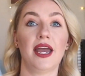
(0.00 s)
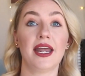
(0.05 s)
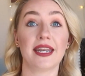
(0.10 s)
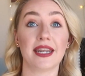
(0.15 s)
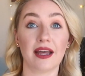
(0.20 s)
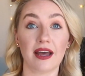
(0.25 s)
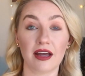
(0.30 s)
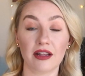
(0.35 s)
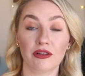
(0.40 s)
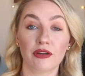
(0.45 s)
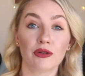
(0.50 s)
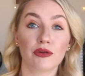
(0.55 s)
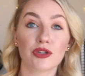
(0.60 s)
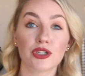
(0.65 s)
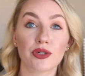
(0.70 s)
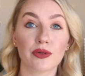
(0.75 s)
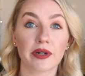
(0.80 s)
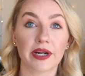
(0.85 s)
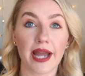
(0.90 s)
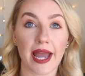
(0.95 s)
a little
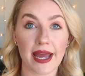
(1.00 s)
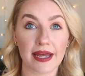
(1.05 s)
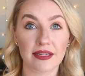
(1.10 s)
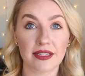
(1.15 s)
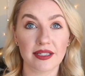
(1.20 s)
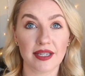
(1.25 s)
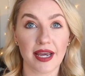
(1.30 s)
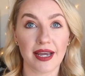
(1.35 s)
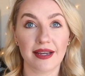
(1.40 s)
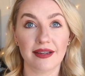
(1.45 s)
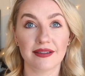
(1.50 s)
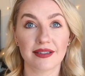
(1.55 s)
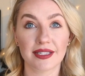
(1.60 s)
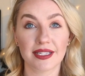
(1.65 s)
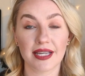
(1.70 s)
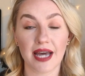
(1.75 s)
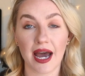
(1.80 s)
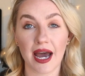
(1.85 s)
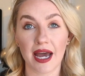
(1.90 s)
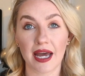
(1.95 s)
short essay
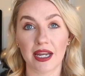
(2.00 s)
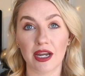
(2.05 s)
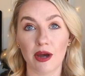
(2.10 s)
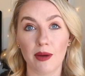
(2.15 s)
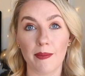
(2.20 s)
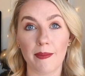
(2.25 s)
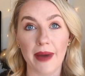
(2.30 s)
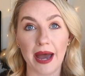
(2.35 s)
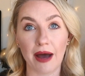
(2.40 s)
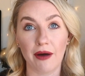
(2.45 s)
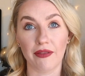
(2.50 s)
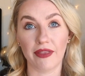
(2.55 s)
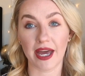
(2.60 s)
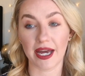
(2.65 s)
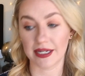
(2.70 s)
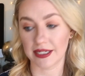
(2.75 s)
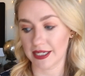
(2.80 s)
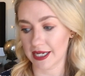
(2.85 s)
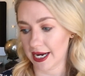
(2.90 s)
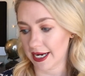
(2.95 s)
inside about
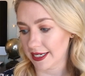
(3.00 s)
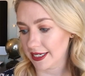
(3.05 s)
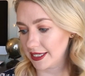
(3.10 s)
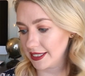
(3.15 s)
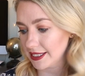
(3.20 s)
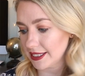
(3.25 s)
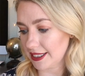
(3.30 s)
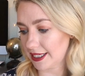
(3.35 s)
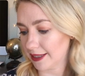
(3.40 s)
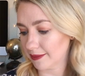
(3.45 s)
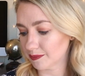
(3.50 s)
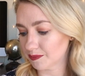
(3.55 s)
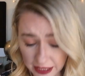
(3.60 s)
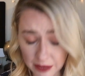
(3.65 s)
that dynasty.